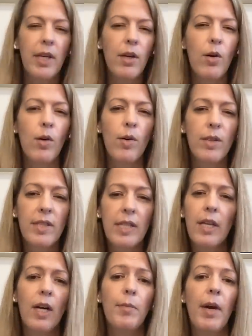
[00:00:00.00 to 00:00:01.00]
go
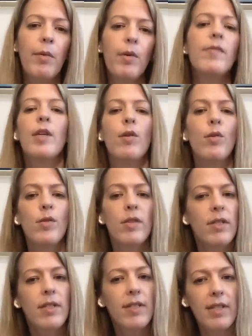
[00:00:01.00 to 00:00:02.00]
see on my
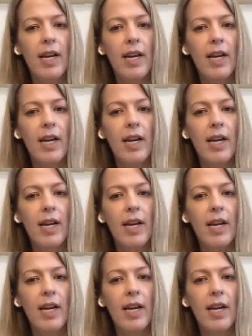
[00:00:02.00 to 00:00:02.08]
reviews and